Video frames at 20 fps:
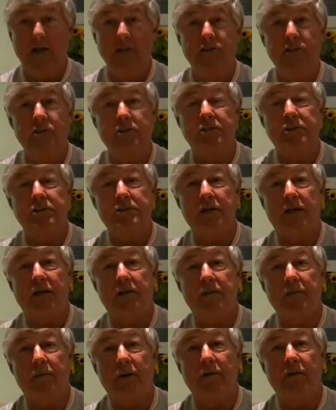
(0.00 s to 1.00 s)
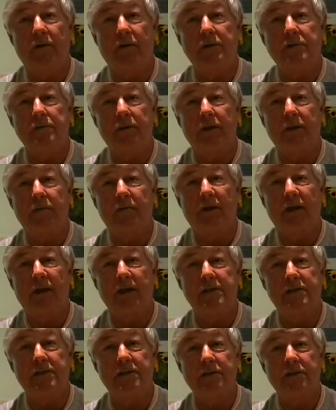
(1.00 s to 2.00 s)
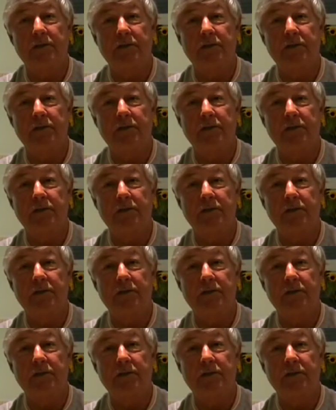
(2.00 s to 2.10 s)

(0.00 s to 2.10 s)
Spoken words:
Asians and South Americans won the rest.